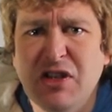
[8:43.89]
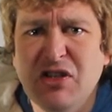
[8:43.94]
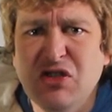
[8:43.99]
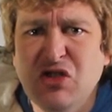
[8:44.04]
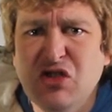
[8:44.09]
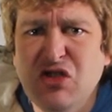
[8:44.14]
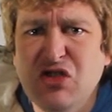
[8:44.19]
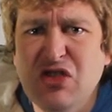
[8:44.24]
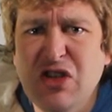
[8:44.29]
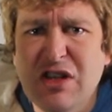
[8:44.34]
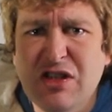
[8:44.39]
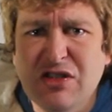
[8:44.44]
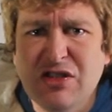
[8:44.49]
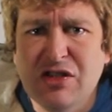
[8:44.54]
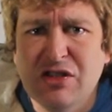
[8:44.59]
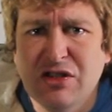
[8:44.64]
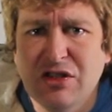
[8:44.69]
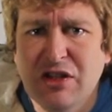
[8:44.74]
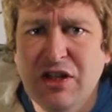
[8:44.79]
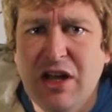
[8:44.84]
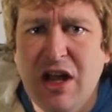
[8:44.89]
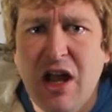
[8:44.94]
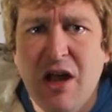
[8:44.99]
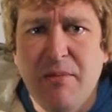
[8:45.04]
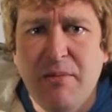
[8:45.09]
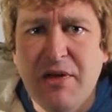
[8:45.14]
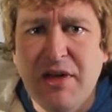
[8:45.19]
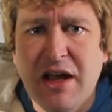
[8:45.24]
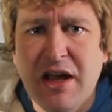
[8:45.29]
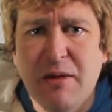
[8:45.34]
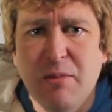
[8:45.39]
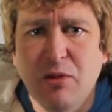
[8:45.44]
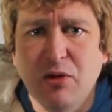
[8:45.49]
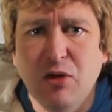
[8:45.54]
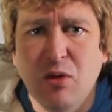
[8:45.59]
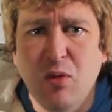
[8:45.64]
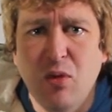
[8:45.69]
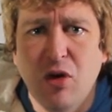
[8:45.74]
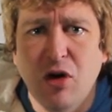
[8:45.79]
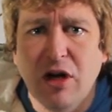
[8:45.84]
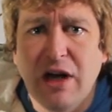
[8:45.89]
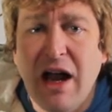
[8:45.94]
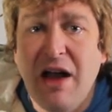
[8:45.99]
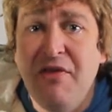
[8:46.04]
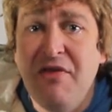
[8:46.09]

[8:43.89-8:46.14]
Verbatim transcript: consistently be able to work.